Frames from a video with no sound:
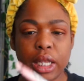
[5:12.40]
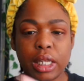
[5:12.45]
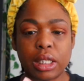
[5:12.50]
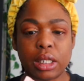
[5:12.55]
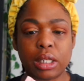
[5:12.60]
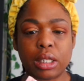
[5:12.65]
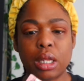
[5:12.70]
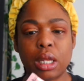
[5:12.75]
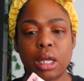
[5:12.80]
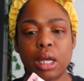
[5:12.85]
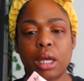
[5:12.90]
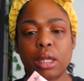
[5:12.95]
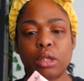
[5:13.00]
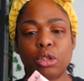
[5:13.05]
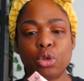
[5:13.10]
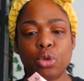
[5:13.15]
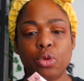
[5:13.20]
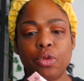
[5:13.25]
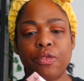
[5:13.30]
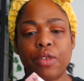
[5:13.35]
is the
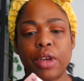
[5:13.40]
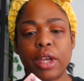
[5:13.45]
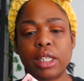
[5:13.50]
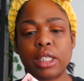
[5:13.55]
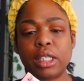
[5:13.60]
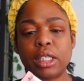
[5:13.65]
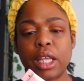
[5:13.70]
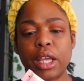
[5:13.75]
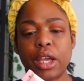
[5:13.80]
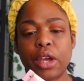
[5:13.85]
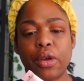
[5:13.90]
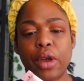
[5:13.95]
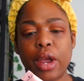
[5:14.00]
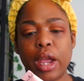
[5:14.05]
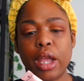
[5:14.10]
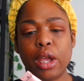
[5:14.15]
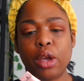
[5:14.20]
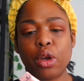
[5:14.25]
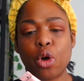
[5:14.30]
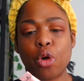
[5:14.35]
Too Faced their
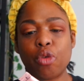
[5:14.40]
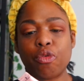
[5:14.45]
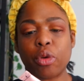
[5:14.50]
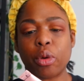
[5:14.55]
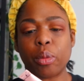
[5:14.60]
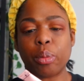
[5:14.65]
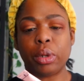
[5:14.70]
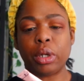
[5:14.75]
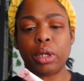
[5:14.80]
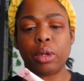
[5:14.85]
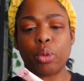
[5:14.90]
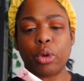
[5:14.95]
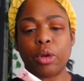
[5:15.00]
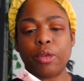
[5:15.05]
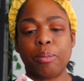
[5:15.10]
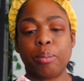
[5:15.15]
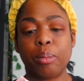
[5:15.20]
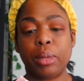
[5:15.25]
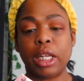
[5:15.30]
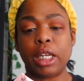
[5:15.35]
Hangover
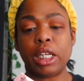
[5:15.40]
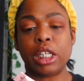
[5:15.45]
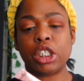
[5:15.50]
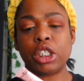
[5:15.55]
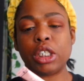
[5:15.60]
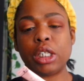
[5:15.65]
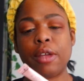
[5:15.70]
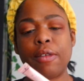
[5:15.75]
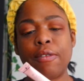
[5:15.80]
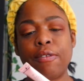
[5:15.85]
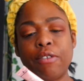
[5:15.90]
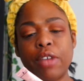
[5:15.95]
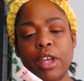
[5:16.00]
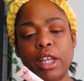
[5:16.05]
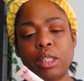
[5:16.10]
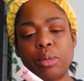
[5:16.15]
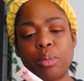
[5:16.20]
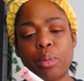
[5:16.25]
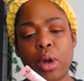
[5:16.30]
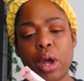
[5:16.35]
Replenishing
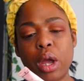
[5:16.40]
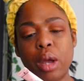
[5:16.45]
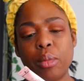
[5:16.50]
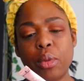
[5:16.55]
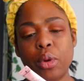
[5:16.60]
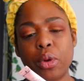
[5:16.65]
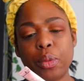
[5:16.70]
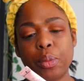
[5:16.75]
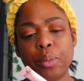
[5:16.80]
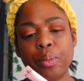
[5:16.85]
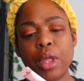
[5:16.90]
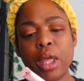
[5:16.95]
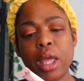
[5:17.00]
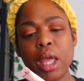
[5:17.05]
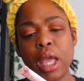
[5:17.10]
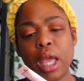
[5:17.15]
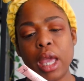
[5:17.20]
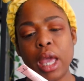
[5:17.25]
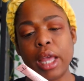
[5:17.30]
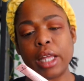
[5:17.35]
Face Primer.
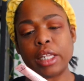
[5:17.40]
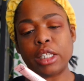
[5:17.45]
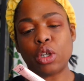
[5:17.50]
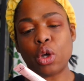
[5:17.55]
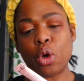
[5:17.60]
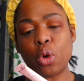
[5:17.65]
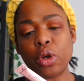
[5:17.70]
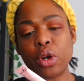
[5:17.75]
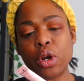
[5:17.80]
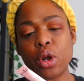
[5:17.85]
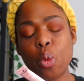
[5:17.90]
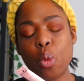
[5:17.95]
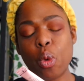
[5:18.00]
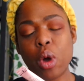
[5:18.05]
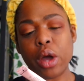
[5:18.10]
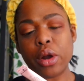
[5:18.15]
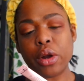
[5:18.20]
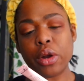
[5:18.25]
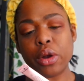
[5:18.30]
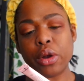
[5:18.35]
It has coconut
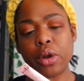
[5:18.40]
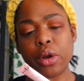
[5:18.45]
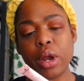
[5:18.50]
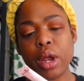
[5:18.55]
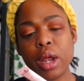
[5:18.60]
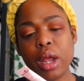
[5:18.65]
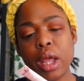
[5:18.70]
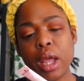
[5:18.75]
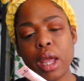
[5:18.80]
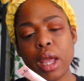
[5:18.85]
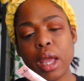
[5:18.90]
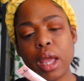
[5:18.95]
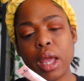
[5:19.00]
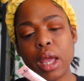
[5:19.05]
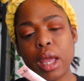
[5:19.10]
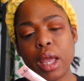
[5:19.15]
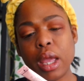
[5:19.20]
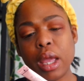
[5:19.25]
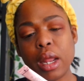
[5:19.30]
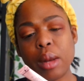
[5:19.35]
water
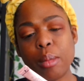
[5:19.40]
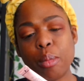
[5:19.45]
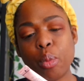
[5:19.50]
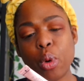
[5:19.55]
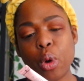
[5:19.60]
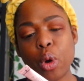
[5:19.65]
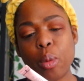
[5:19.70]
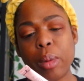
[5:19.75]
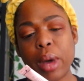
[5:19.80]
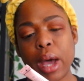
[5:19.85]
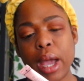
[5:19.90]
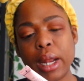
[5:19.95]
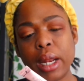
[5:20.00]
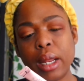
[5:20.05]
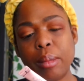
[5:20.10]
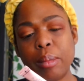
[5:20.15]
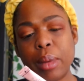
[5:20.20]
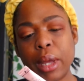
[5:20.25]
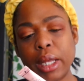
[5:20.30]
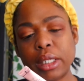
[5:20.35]
and
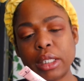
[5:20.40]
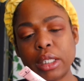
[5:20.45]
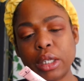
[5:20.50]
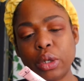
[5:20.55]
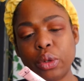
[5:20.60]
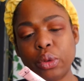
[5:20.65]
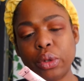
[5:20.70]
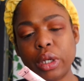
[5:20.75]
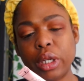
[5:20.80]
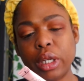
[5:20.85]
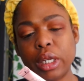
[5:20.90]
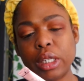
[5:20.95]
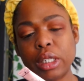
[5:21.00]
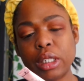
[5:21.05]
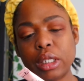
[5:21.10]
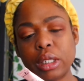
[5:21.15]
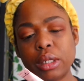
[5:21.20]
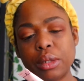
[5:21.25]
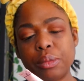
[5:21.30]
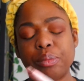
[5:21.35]
probiotic based
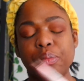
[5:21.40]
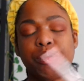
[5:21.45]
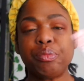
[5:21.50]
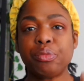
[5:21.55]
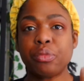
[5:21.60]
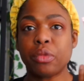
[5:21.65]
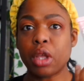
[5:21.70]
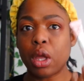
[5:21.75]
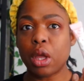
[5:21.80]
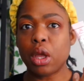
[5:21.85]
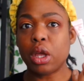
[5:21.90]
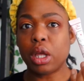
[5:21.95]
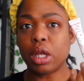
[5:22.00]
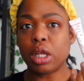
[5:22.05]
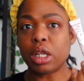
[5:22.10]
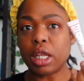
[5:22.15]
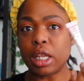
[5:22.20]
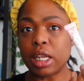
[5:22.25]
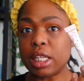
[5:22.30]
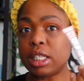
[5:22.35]
ingredients.
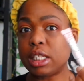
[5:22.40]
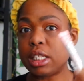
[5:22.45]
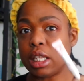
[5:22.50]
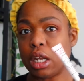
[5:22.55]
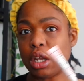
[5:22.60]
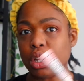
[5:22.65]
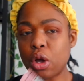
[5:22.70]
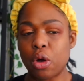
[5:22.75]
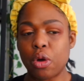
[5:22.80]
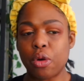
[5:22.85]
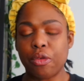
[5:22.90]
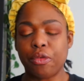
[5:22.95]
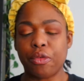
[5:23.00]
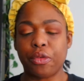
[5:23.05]
and it's silicone